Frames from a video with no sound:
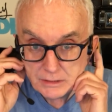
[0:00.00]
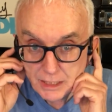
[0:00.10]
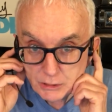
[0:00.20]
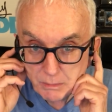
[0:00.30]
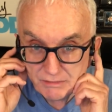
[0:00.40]

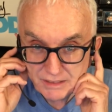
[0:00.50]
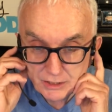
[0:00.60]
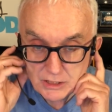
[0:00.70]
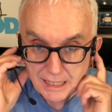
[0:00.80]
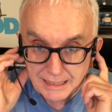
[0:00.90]
touch my
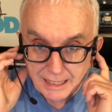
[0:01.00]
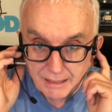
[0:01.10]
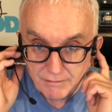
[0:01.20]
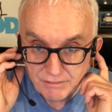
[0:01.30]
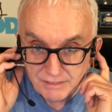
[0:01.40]
finger slightly, I
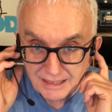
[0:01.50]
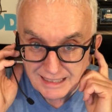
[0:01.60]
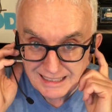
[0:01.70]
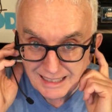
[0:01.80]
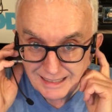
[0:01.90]
can feel
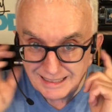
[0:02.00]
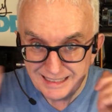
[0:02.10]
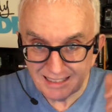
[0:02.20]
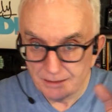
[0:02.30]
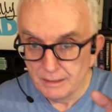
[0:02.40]
it, kind of
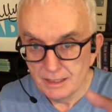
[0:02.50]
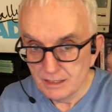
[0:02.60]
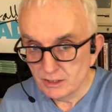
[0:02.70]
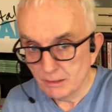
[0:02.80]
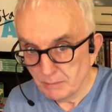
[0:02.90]
like
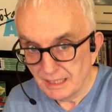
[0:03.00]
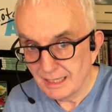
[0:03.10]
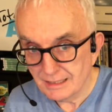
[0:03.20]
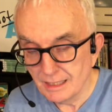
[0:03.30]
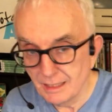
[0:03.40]
somebody
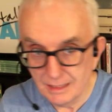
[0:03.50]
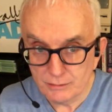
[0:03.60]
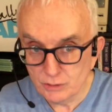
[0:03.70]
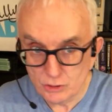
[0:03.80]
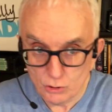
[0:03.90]
has an
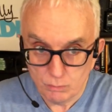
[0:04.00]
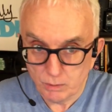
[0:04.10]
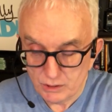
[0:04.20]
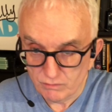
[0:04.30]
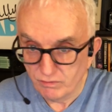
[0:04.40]
electric
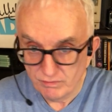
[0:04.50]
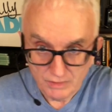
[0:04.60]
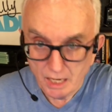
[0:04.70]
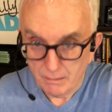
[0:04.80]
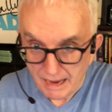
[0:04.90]
toothbrush
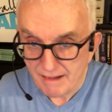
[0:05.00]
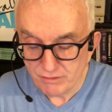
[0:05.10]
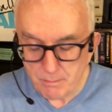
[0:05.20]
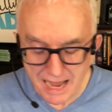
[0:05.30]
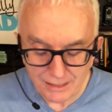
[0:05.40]

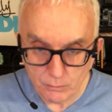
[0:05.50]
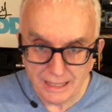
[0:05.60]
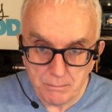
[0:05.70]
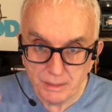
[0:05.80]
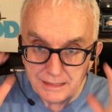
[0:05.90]
half a mile
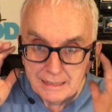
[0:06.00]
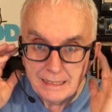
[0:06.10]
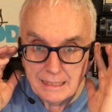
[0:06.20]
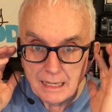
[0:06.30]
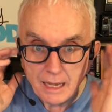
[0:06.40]
away, but
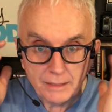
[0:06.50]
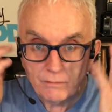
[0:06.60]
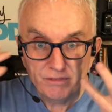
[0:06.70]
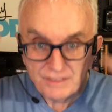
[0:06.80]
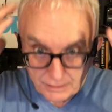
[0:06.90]
I
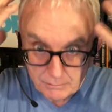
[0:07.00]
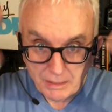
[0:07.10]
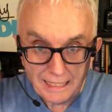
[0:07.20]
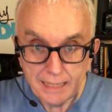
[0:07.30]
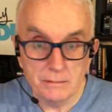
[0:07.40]
don't feel it in
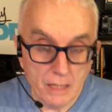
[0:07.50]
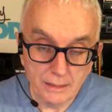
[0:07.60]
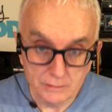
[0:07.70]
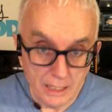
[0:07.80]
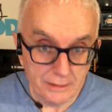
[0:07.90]
my head,
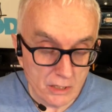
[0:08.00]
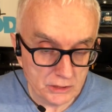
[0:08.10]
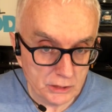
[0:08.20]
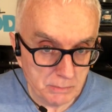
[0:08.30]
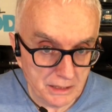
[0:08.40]
and
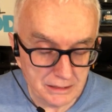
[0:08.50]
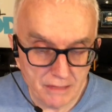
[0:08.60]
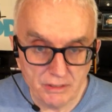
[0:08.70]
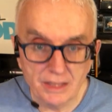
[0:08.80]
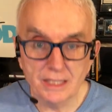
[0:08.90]
not just because I
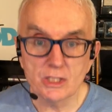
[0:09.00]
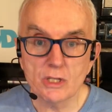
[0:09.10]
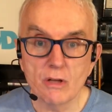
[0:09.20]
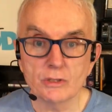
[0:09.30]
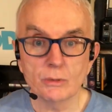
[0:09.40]
have a thick
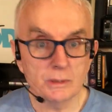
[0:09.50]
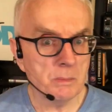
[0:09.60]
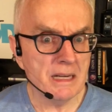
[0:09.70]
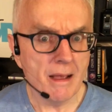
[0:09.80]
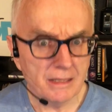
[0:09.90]
skull. So it's
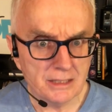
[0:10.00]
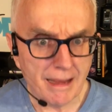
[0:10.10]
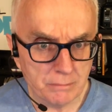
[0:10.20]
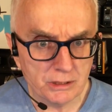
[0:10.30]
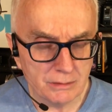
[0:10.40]
been
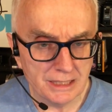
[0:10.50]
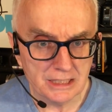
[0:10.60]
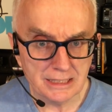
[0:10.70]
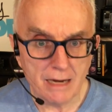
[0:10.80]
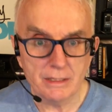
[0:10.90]
absolutely
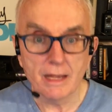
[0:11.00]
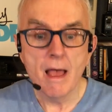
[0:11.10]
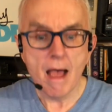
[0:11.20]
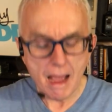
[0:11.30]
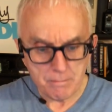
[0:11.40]
astounding.
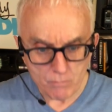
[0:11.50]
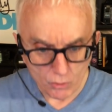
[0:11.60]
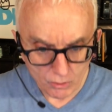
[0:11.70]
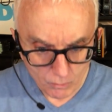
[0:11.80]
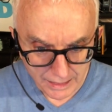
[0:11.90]
I'm
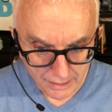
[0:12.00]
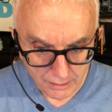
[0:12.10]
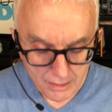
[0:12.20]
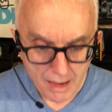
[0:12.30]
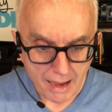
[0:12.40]
more
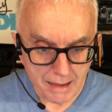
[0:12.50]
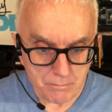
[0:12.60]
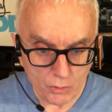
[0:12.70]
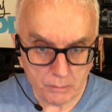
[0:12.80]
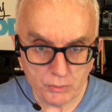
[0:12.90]
aware,
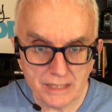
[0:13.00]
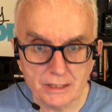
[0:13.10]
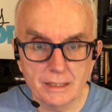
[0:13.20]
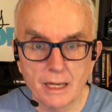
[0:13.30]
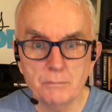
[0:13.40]
I'm more
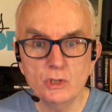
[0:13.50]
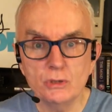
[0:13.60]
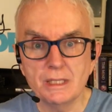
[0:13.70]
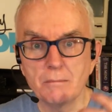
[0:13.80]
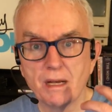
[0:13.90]
present, I'm
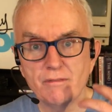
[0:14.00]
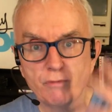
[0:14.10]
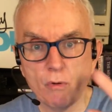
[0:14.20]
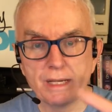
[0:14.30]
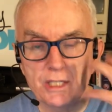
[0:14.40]
using my
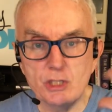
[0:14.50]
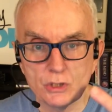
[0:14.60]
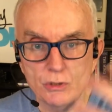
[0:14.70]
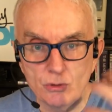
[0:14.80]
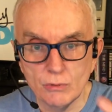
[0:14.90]
voice
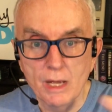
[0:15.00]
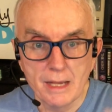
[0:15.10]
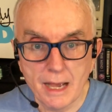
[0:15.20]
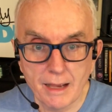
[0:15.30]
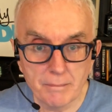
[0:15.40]
to
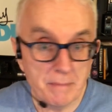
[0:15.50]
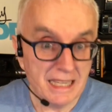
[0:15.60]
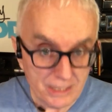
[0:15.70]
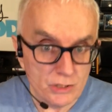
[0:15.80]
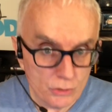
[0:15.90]

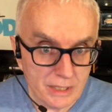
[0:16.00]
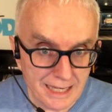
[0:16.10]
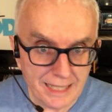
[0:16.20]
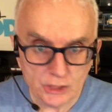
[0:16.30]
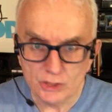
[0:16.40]
make new
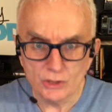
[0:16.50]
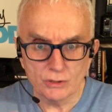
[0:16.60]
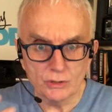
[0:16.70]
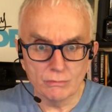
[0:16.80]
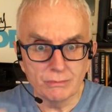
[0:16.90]
connections
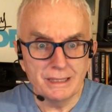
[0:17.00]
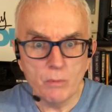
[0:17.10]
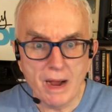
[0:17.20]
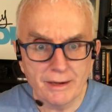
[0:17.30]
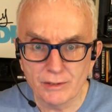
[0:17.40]
or to
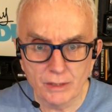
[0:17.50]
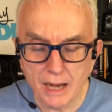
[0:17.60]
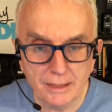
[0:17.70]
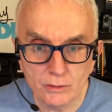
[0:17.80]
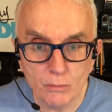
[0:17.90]
rewire, or
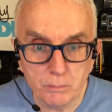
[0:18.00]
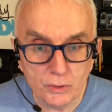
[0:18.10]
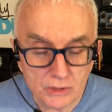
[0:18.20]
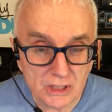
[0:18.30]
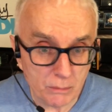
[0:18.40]
I don't know,
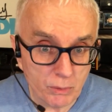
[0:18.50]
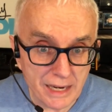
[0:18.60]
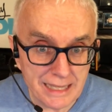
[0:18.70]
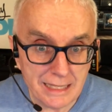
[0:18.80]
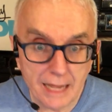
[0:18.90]
boost the
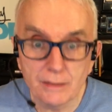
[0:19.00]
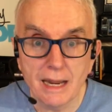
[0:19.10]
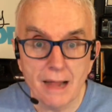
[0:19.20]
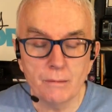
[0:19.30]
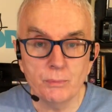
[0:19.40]
brain. I
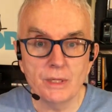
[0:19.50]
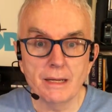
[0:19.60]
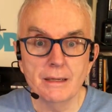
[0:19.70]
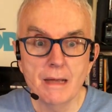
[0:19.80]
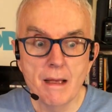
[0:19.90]
don't know how to put
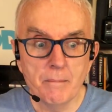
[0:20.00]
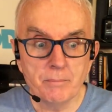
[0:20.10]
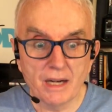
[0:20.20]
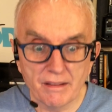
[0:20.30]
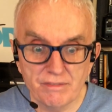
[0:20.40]
it,
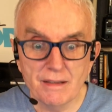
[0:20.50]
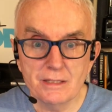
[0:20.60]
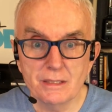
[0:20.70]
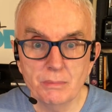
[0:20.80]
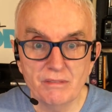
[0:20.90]
but I found
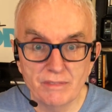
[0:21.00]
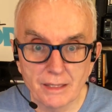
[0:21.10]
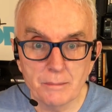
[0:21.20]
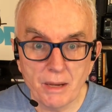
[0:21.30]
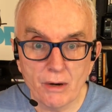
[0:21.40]
it to be
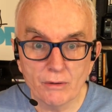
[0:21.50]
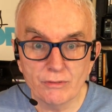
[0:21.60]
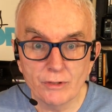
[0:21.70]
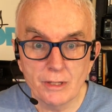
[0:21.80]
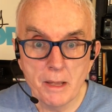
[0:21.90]
very
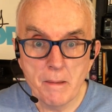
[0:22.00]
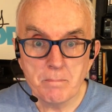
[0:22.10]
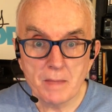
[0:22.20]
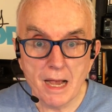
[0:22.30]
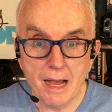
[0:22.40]
powerful.
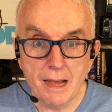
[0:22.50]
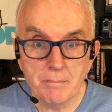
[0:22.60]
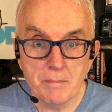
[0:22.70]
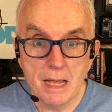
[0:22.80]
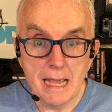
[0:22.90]

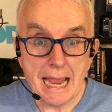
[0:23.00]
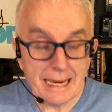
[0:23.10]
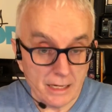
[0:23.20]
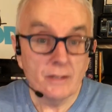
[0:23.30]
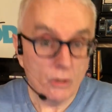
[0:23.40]

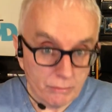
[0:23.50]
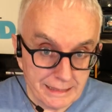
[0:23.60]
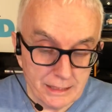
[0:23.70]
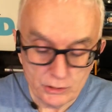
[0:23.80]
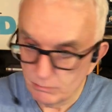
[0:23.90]
And I
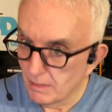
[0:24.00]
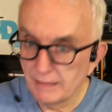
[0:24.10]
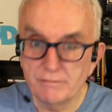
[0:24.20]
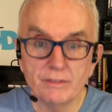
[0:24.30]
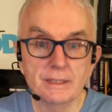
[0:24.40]
already do
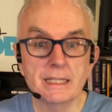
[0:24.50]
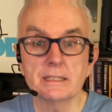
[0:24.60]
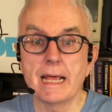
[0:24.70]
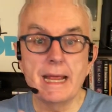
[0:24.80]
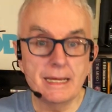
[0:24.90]

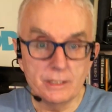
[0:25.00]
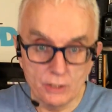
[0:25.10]
mindfulness and